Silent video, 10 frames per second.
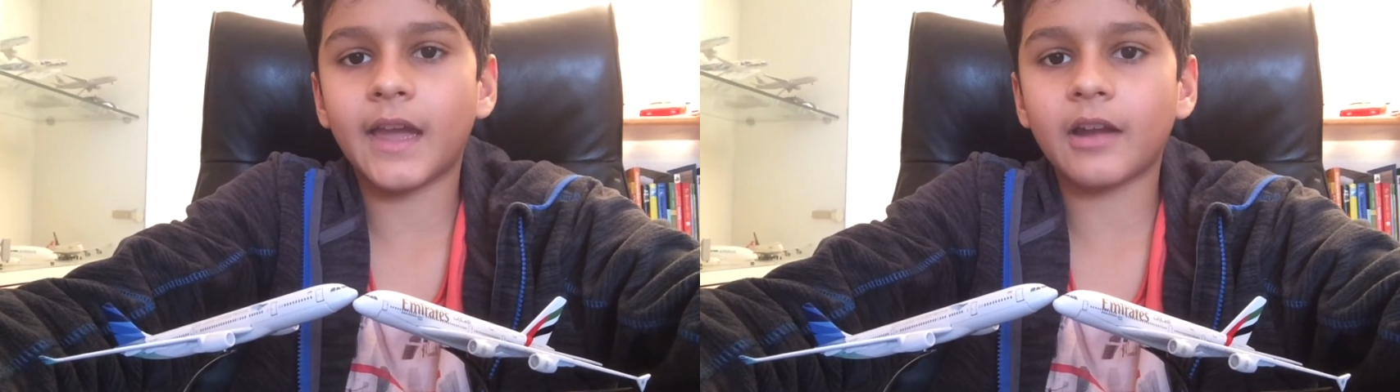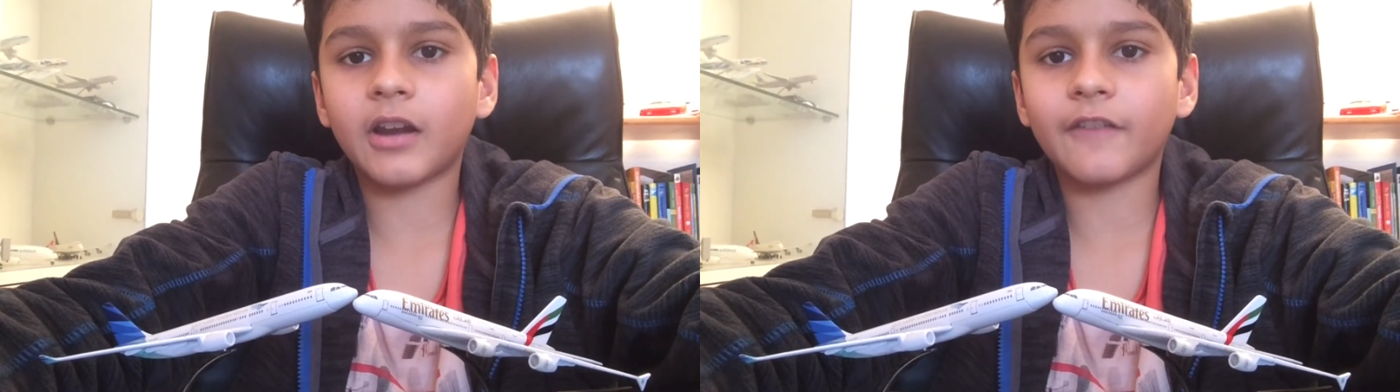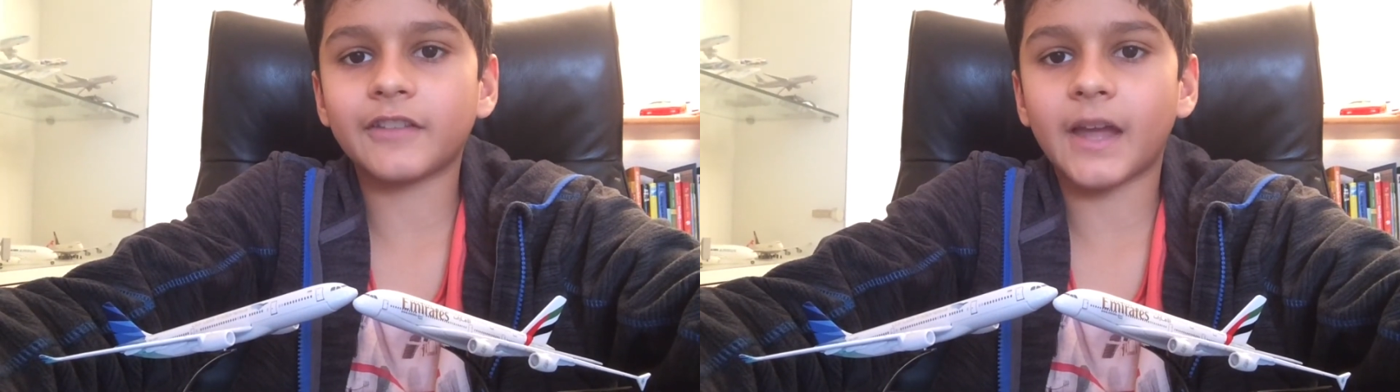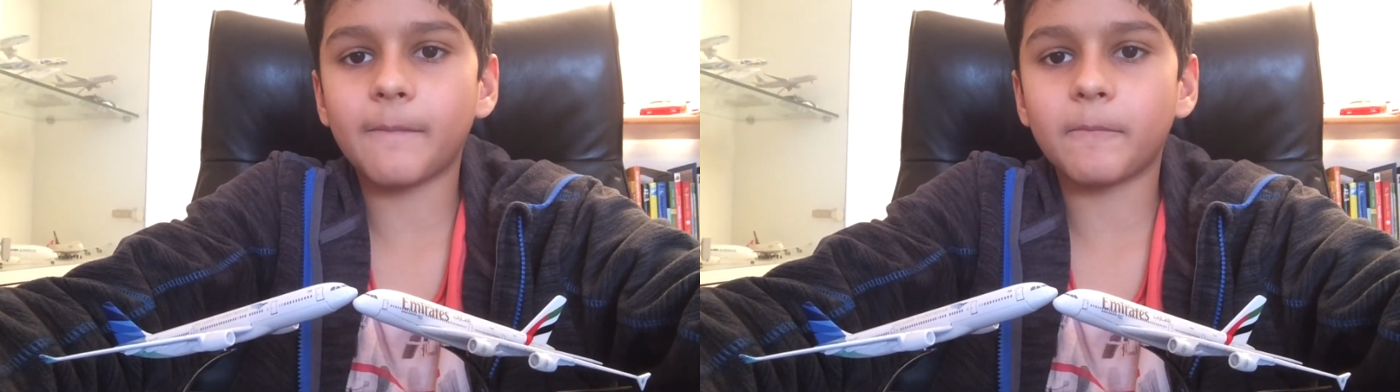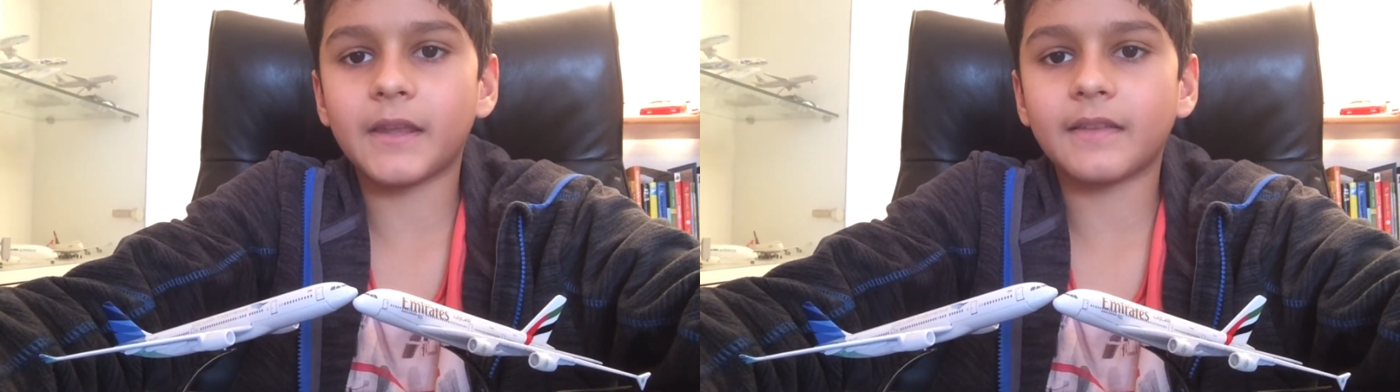aircraft
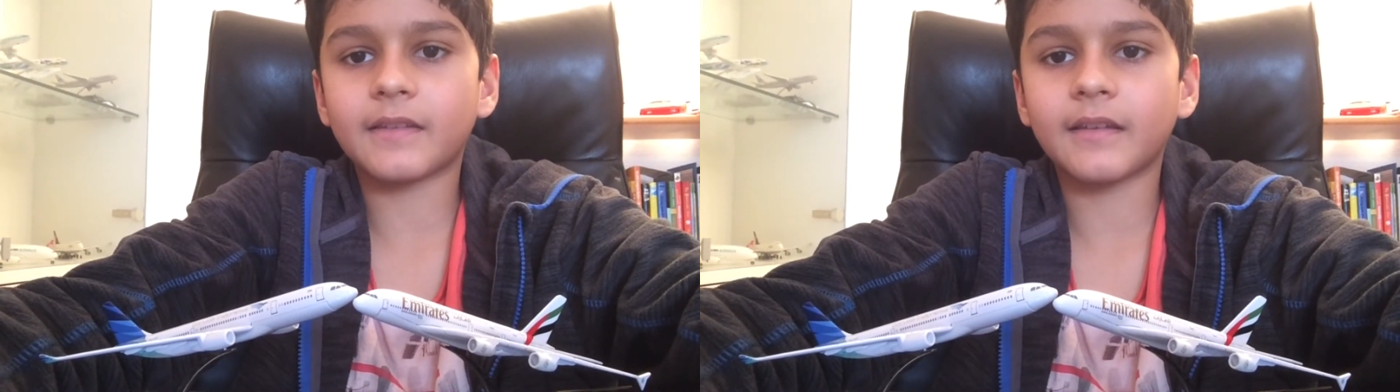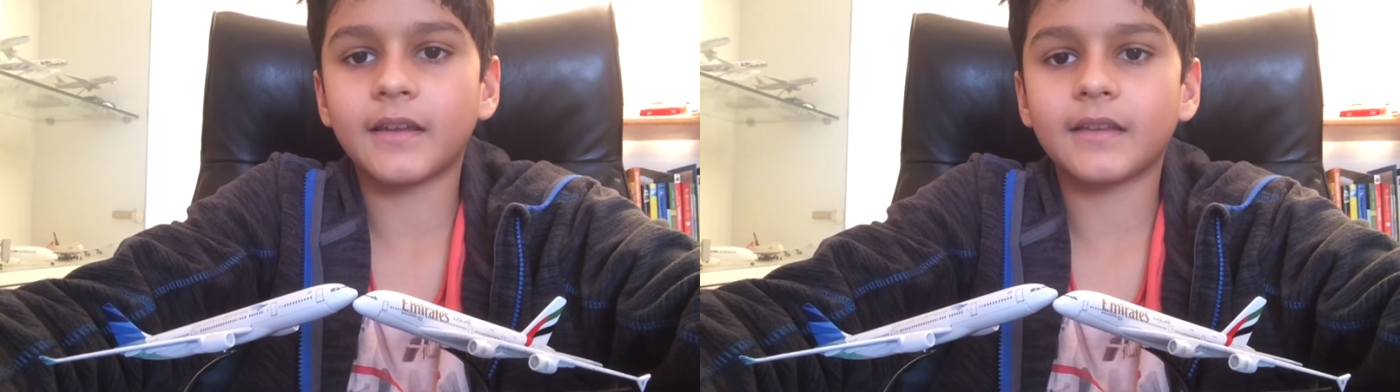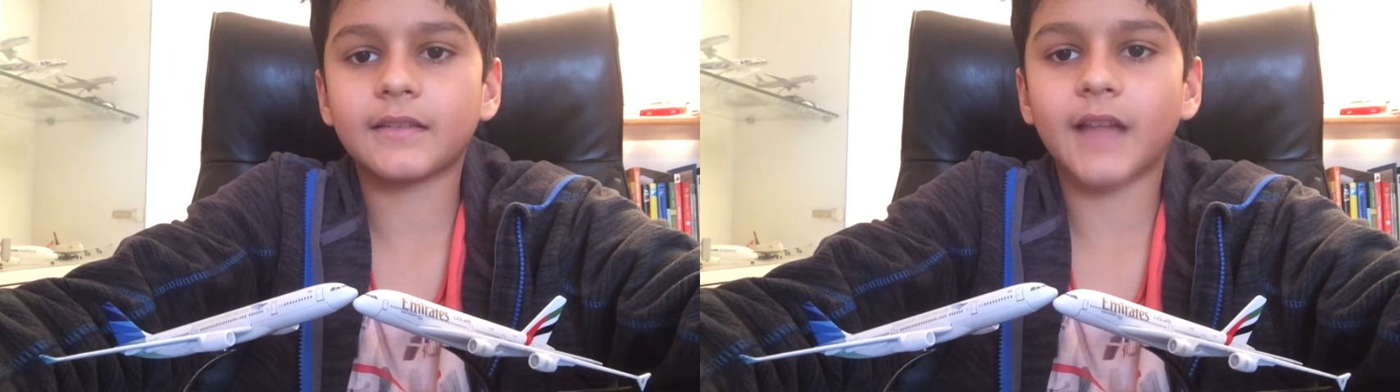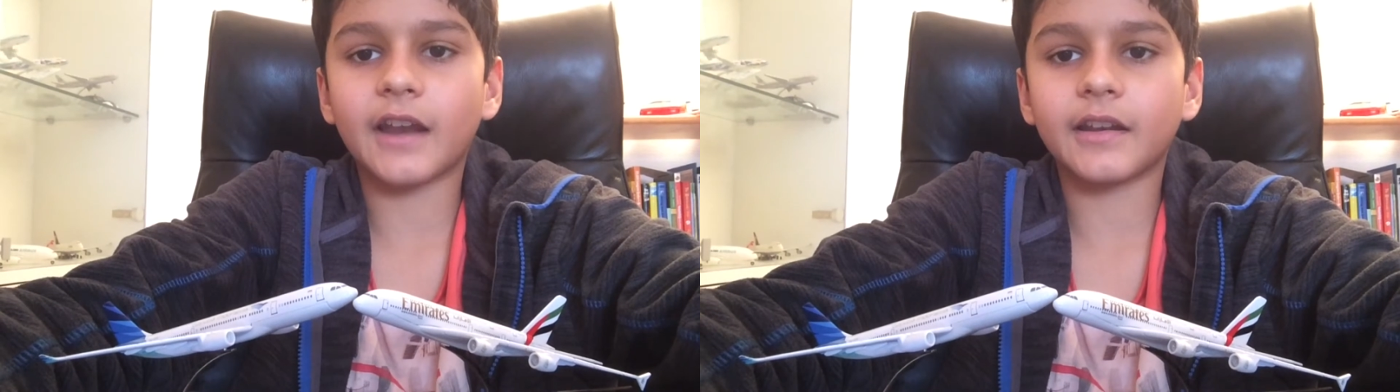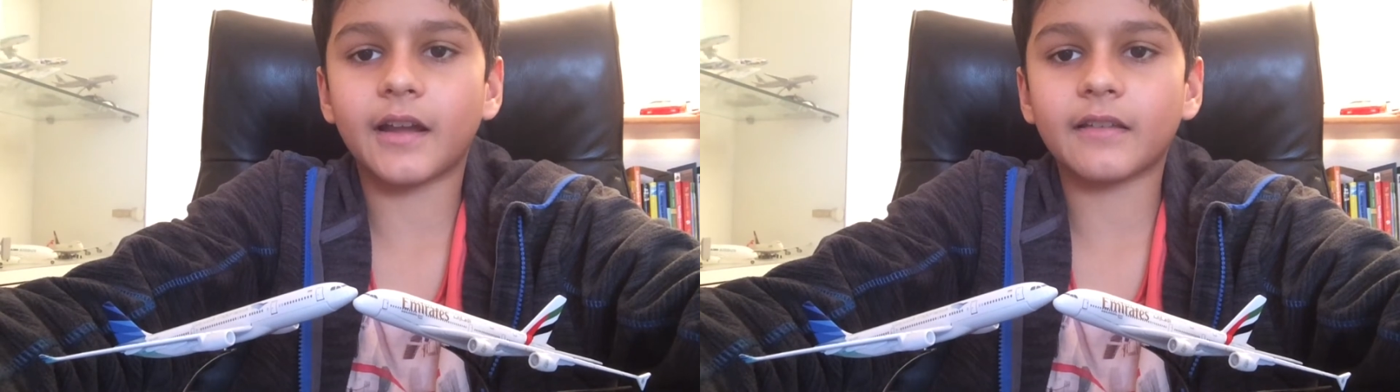type means
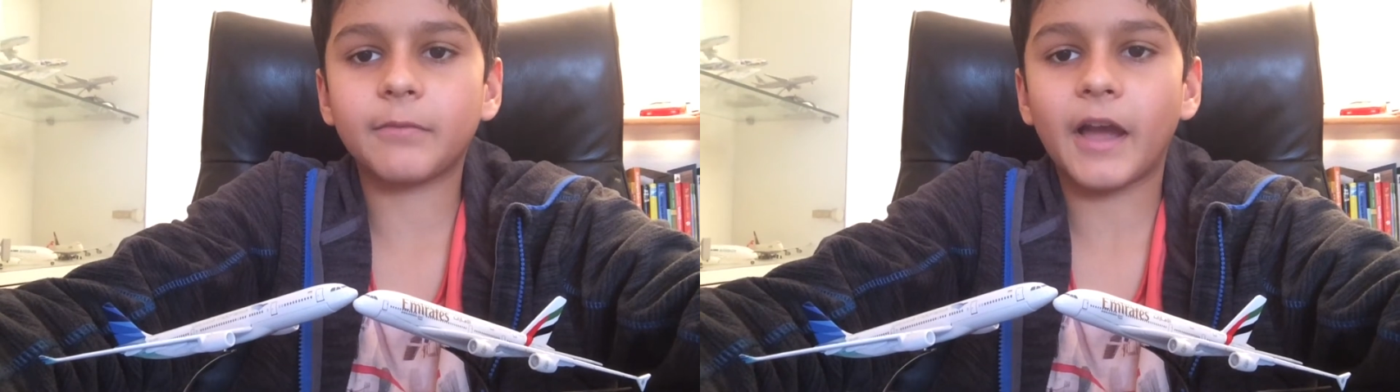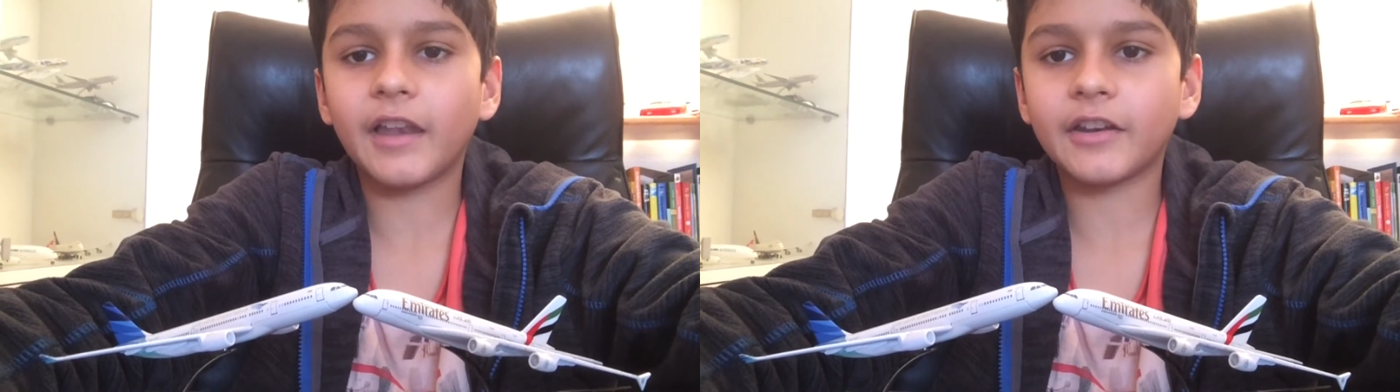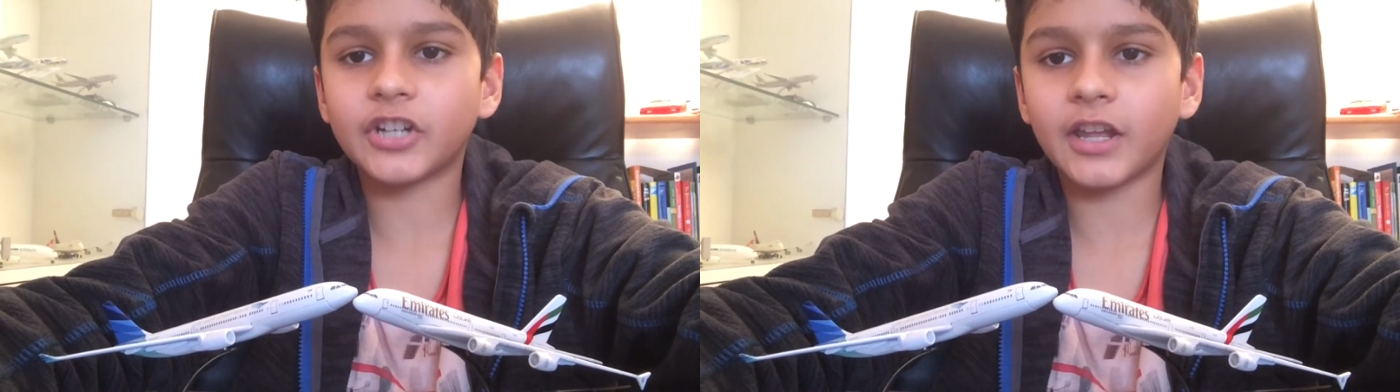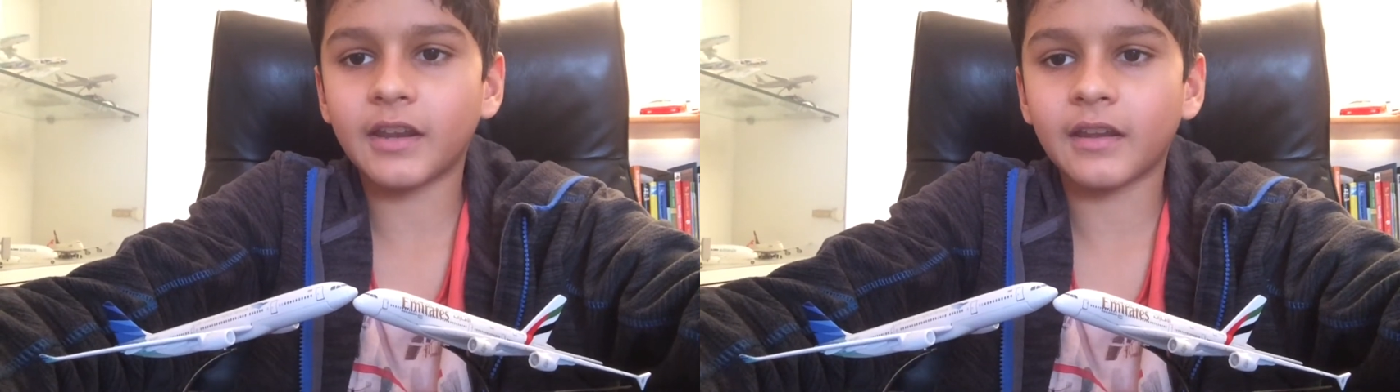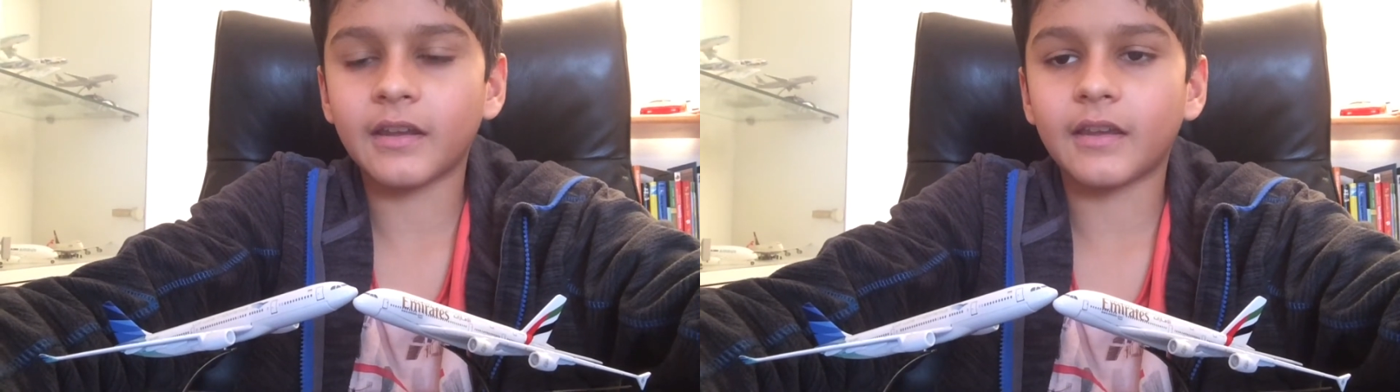standardized pilot
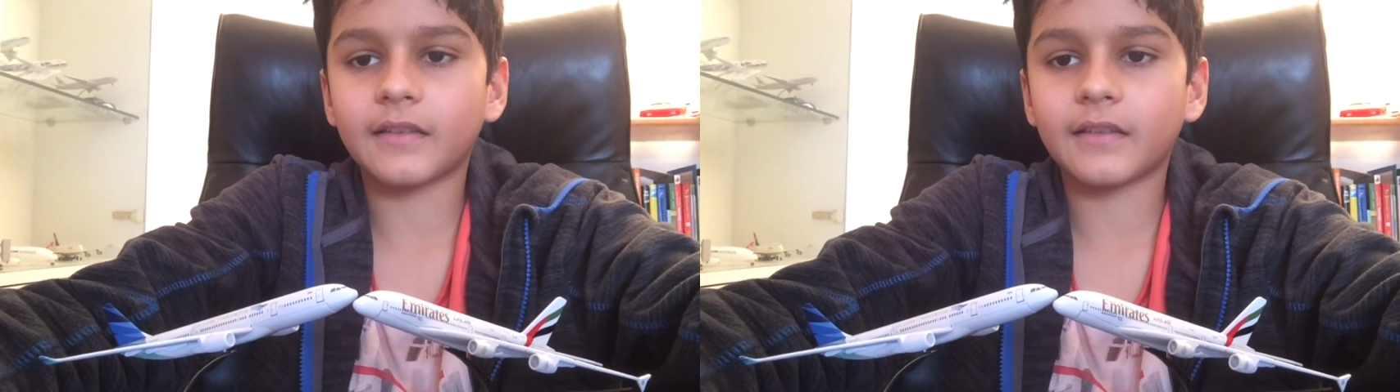training,